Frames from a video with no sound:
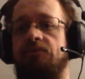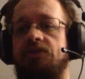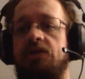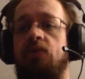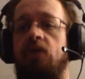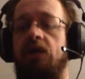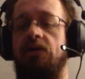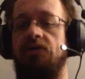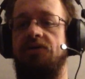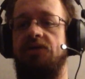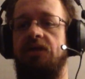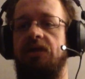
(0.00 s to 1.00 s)
somewhere
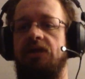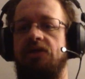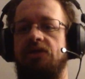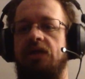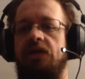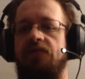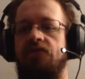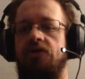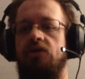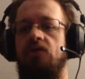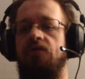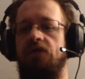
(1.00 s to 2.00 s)
else, and they just kind of
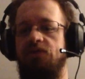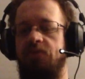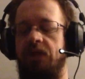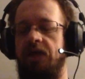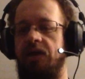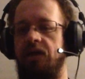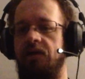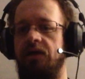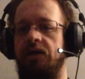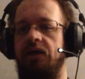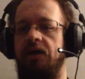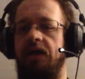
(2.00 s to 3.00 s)
took over this planet,
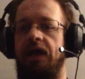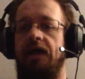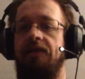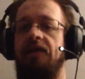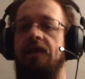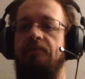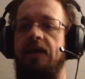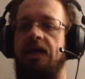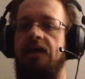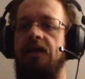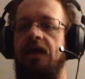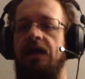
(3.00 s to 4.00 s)
and they
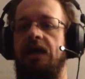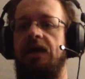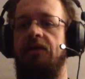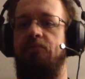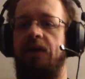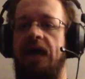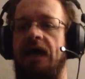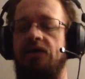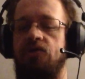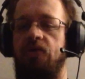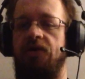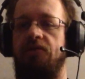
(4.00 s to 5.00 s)
made a
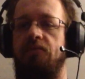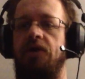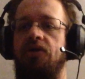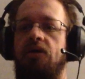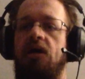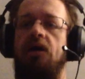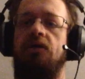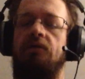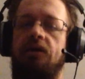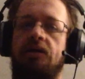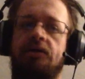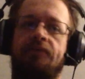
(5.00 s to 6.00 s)
pact with Mother
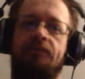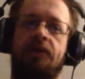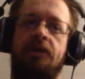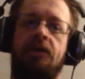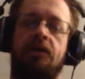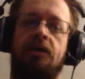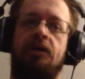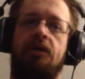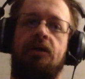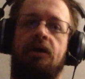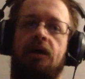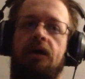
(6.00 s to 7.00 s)
Agra
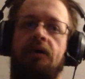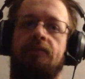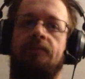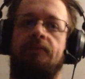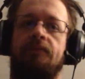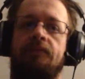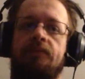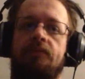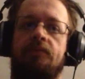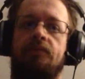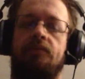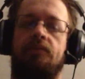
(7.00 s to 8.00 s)
um,
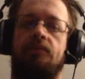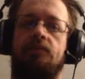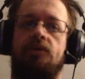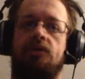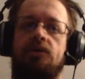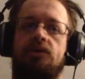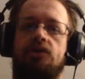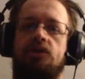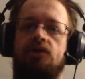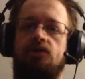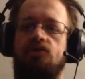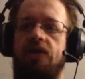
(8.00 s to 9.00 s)

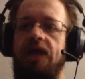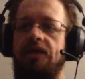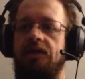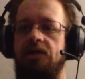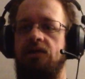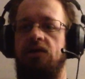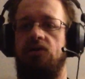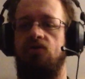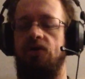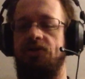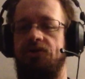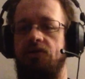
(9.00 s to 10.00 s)
to trade the Dark
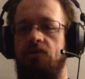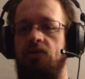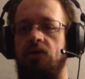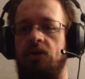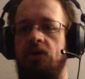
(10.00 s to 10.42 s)
Crystal